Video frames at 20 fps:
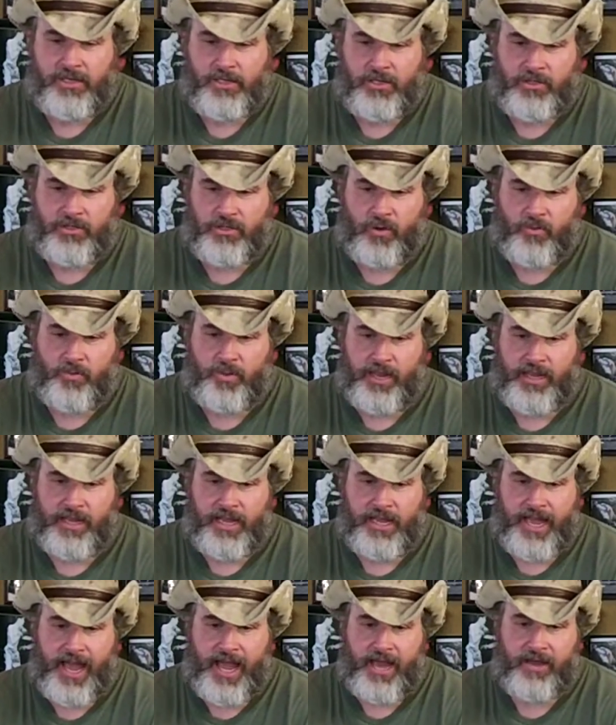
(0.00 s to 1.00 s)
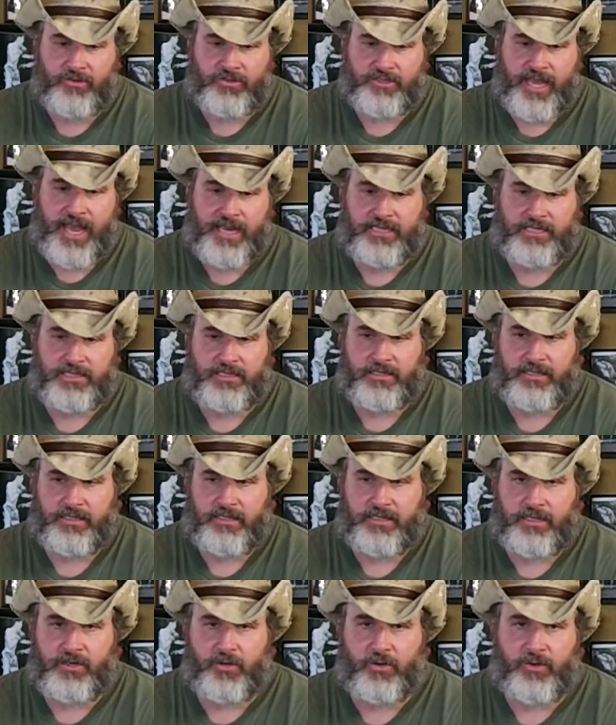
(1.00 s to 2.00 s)
So being a guy who's actually,
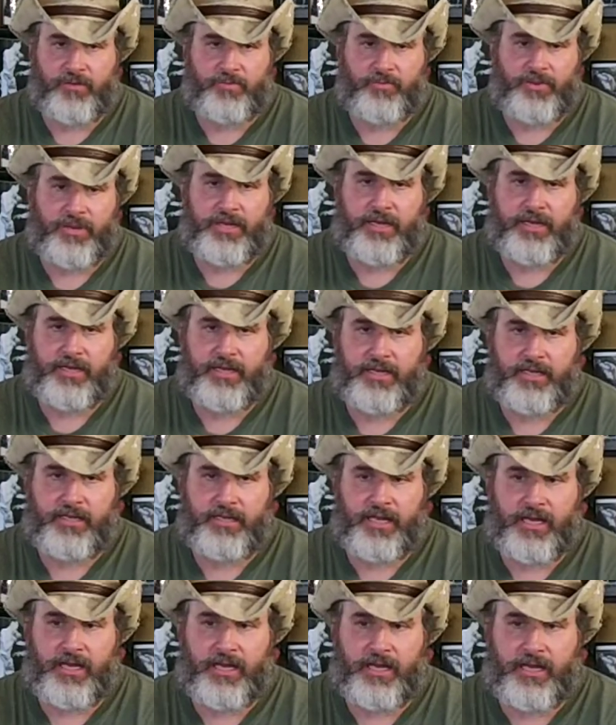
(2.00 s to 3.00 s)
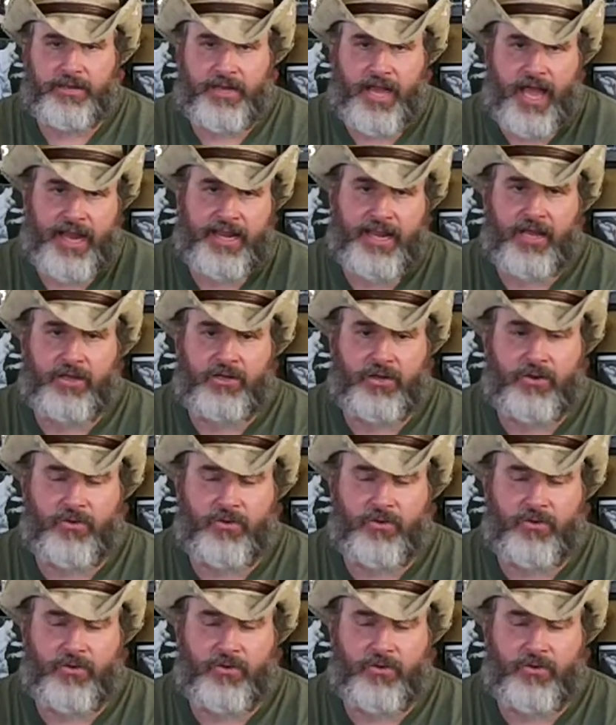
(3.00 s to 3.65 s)
competed in knockout